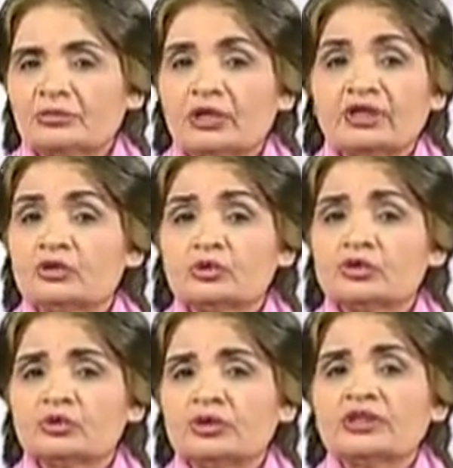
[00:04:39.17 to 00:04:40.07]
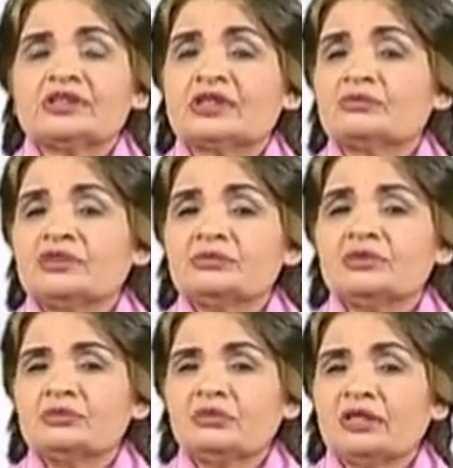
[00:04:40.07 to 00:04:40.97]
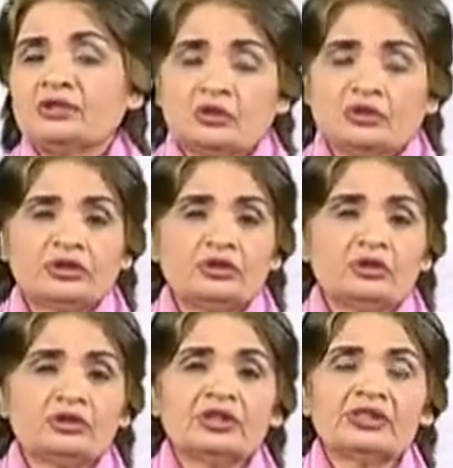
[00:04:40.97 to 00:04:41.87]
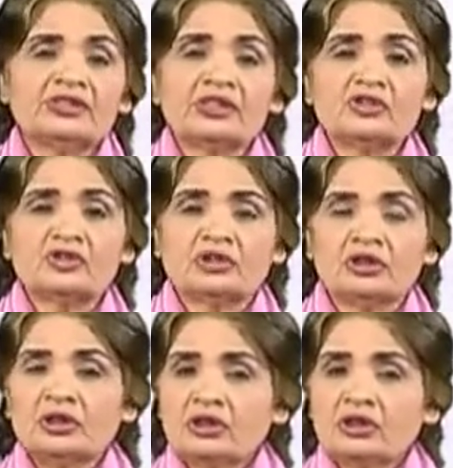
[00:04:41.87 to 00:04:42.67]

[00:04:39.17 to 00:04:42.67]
And also it sometimes depends on an organization.